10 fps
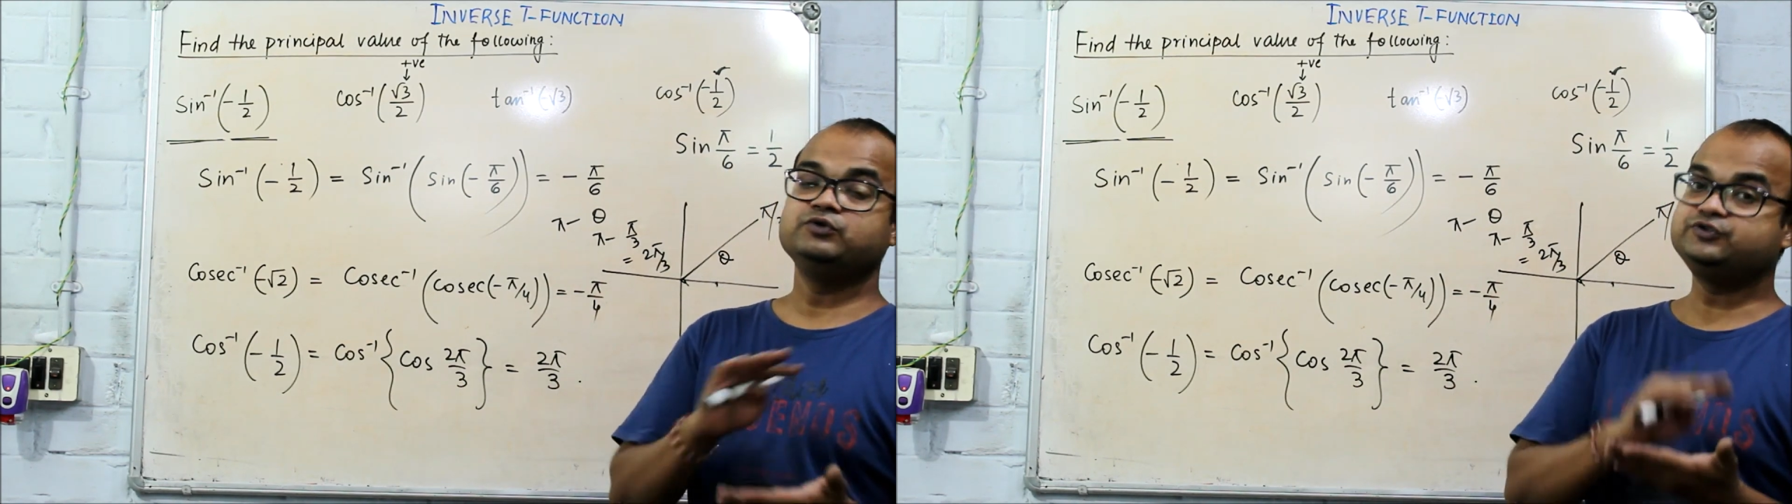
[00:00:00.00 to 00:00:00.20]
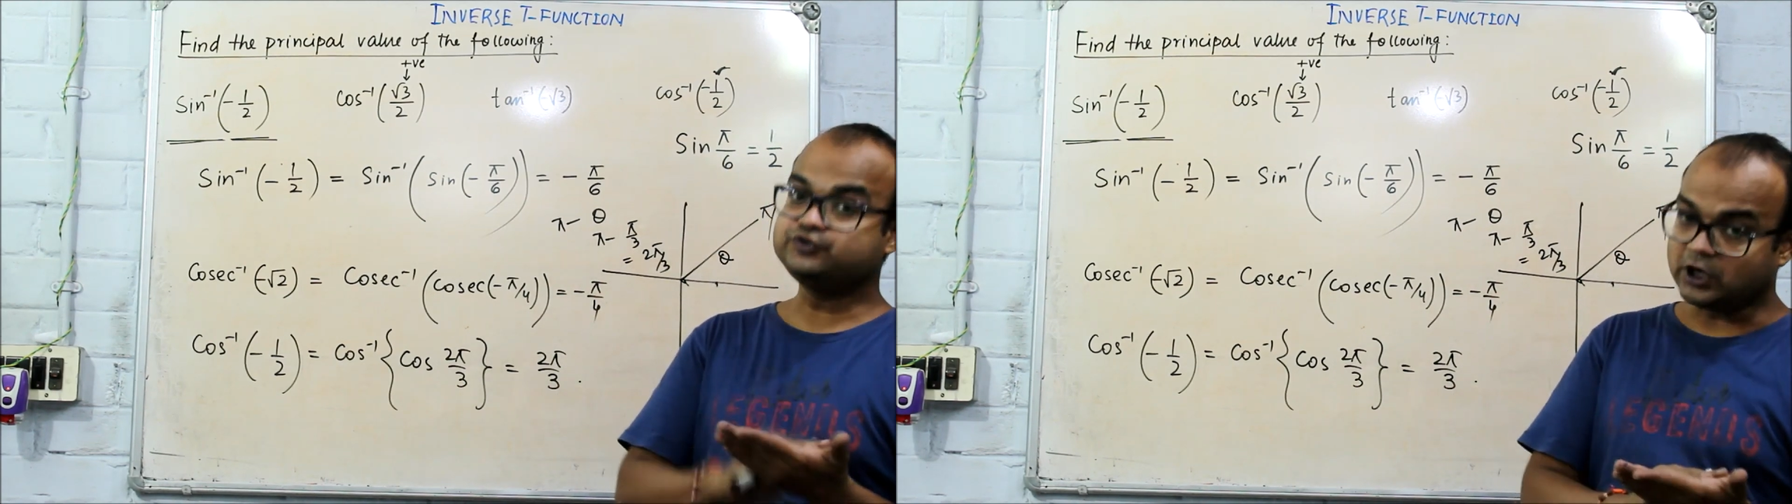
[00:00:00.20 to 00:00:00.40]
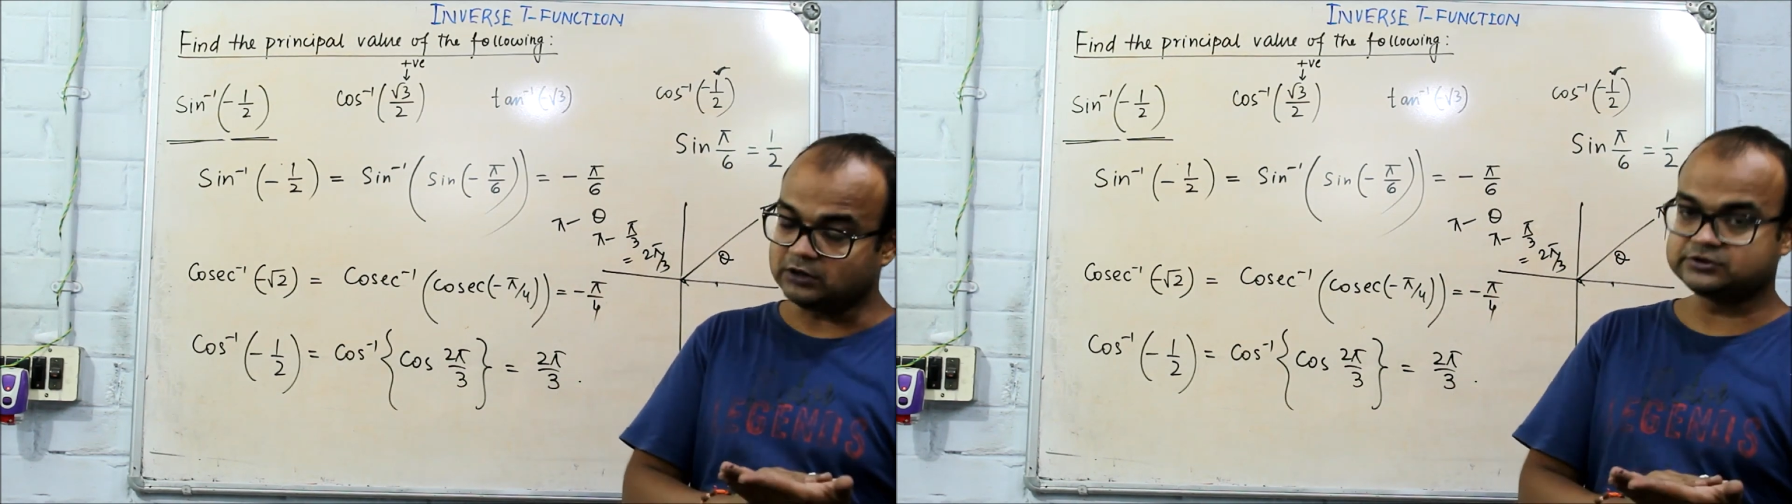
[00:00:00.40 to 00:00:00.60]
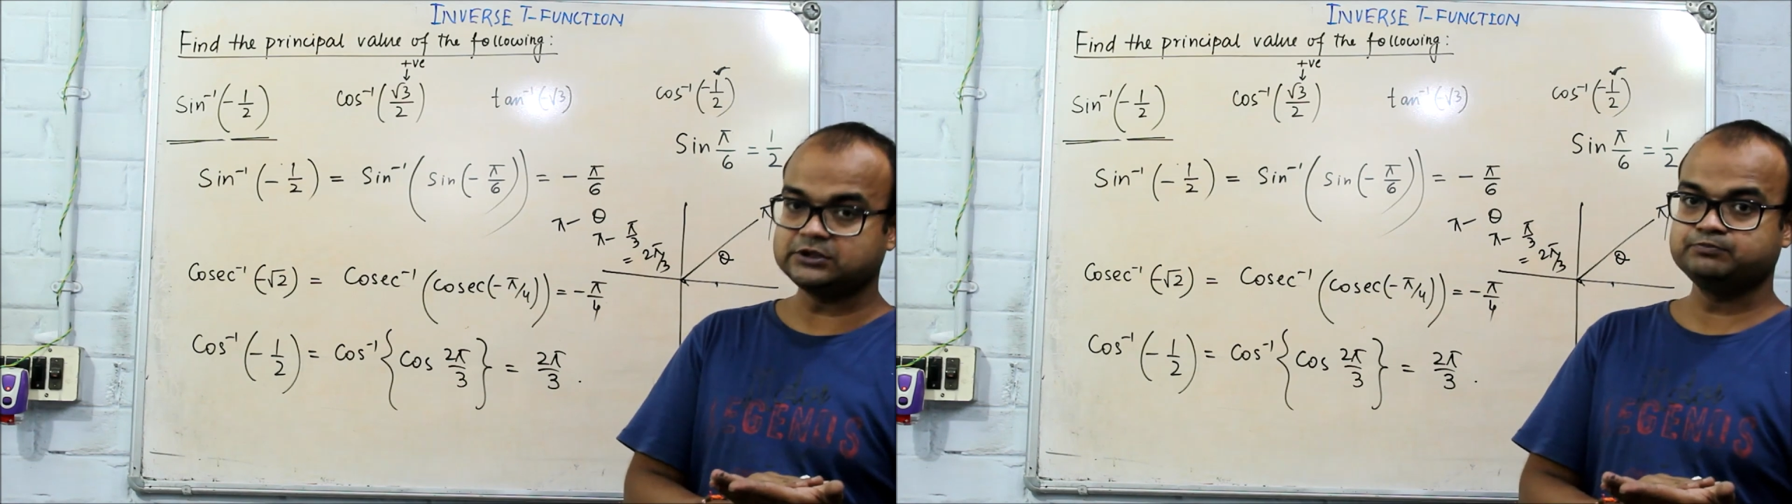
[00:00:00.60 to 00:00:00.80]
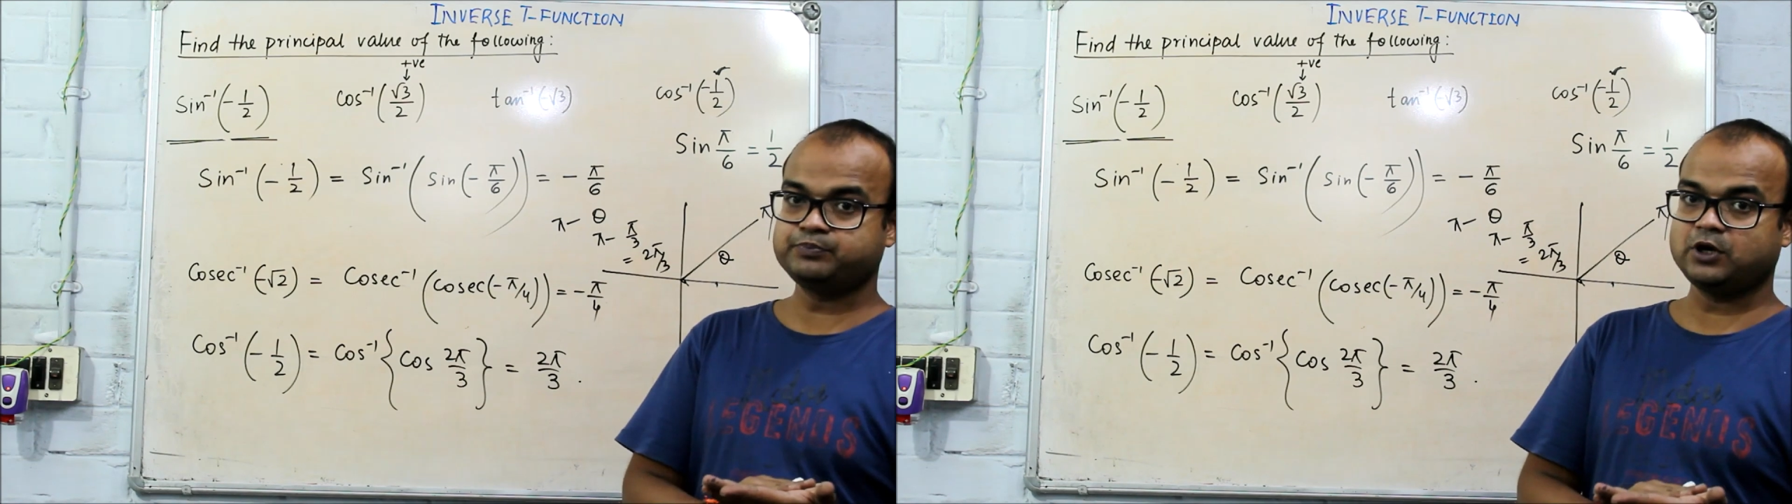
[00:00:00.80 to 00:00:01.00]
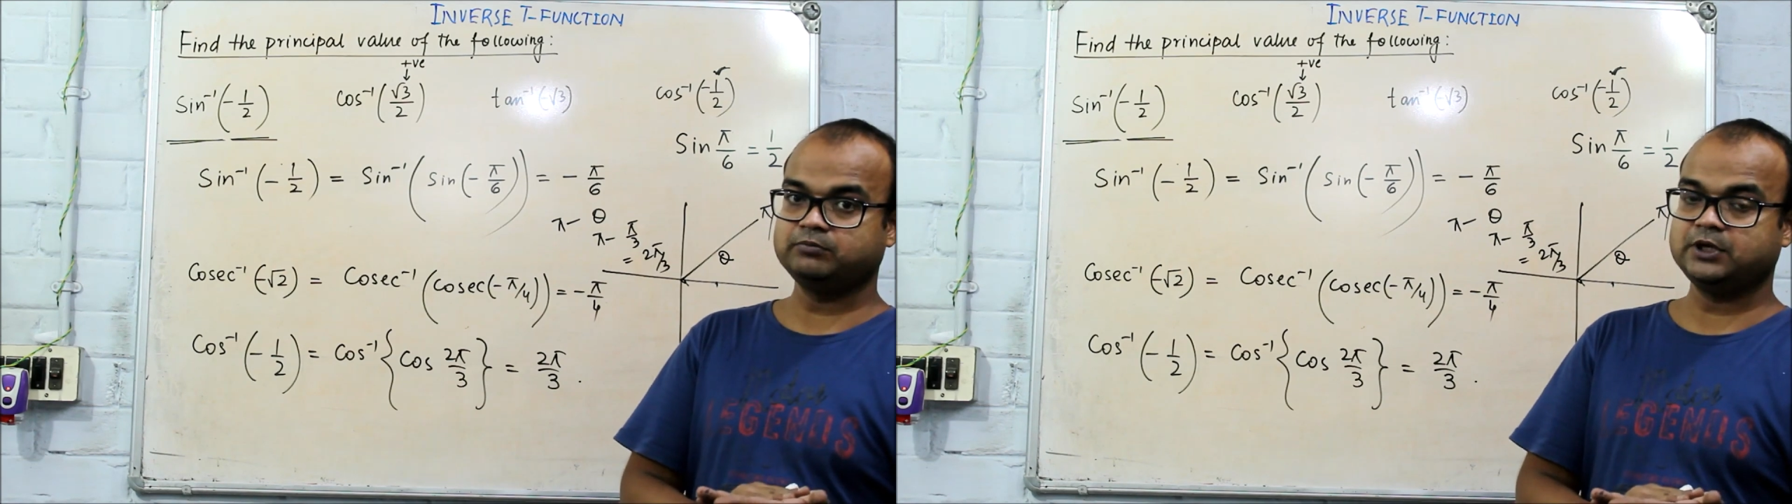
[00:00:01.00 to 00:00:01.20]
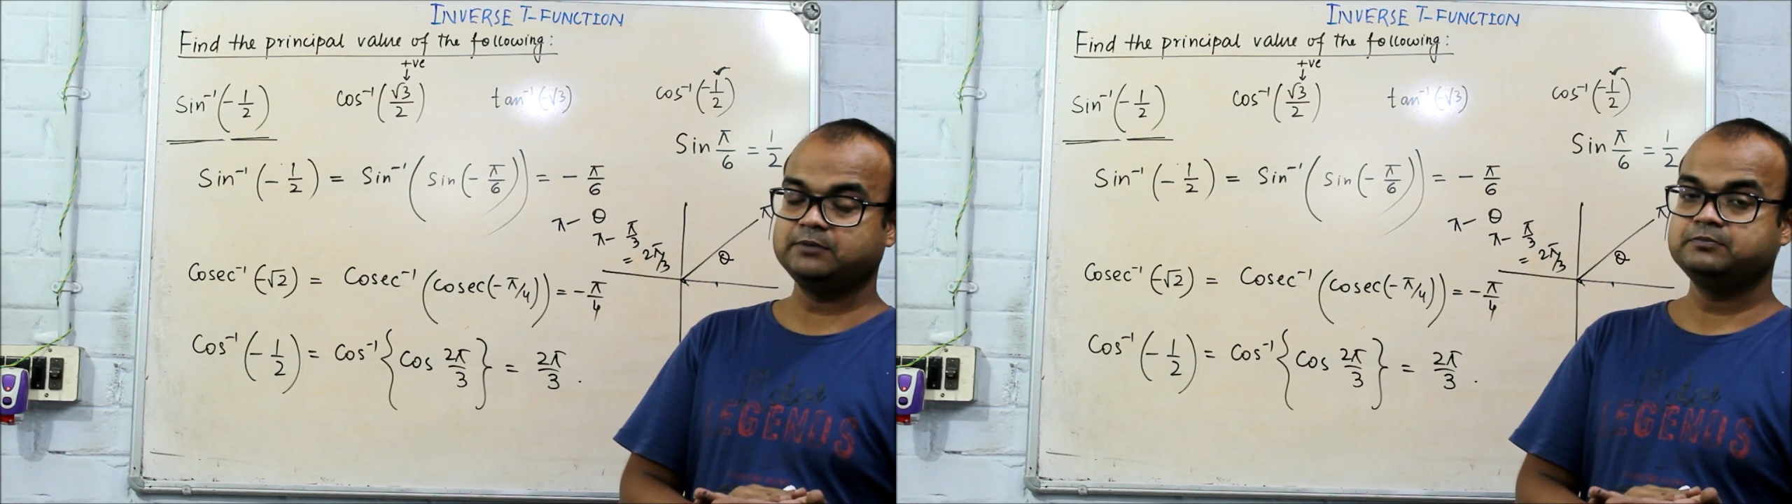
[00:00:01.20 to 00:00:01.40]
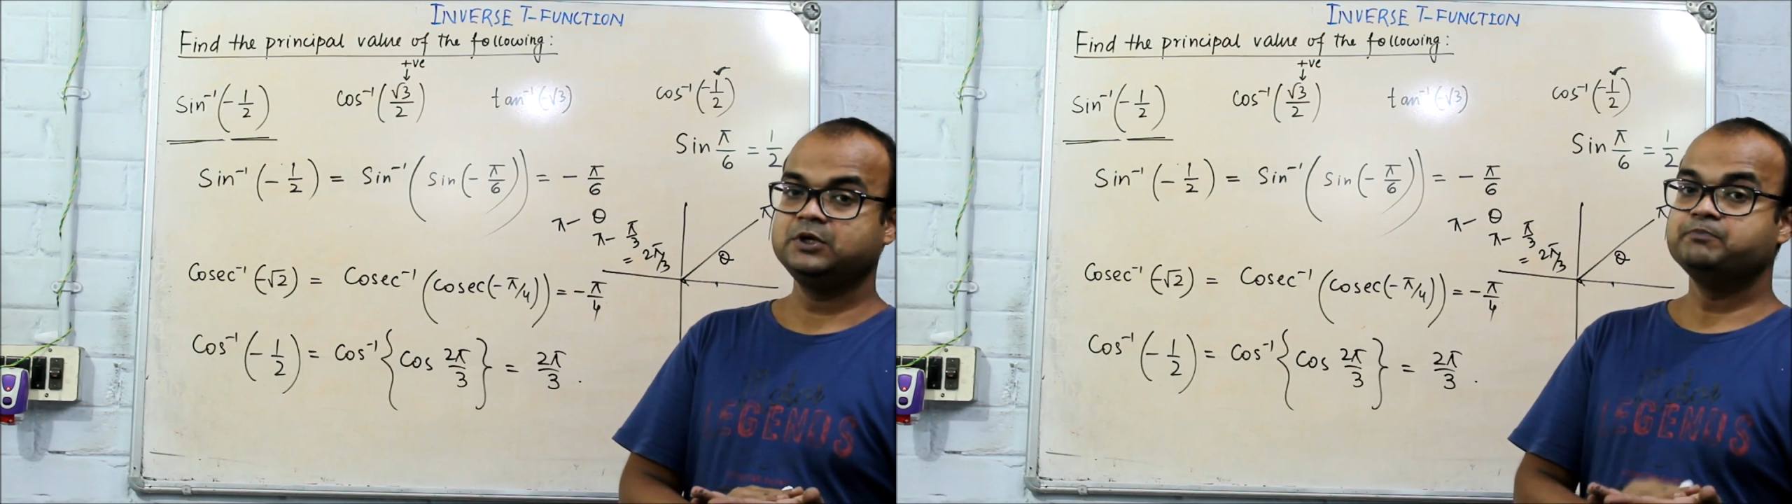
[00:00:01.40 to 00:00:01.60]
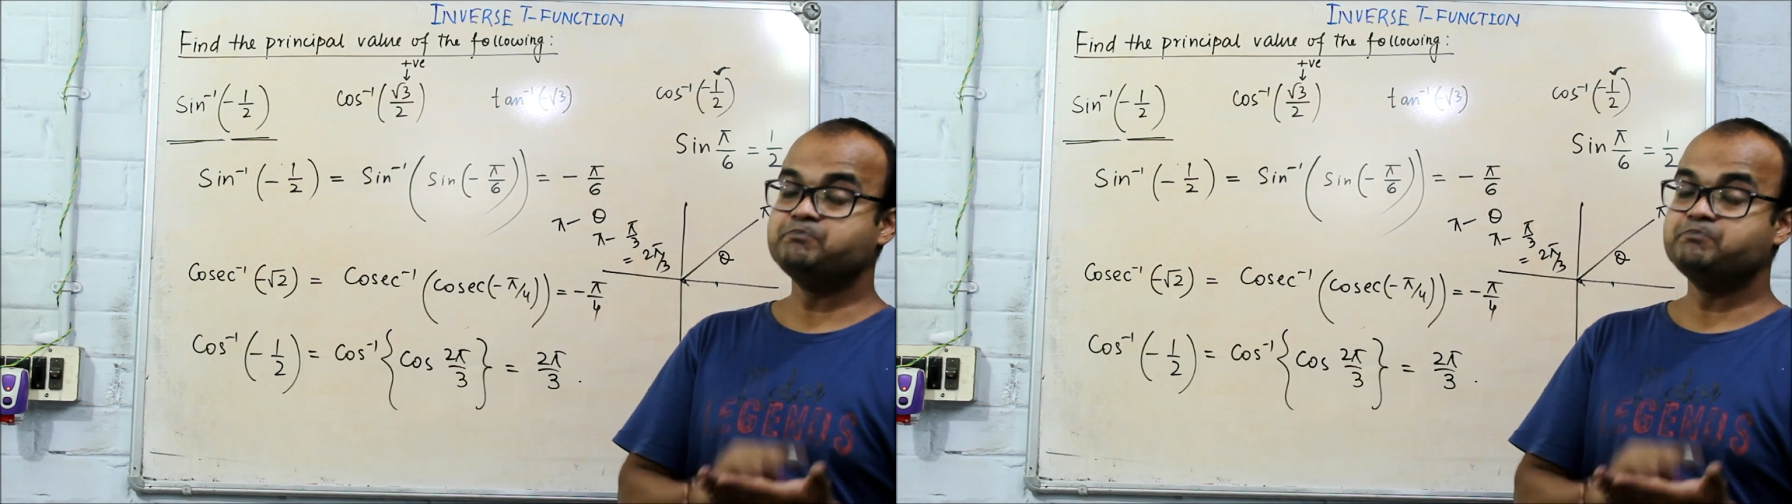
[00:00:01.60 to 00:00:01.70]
We solve some problem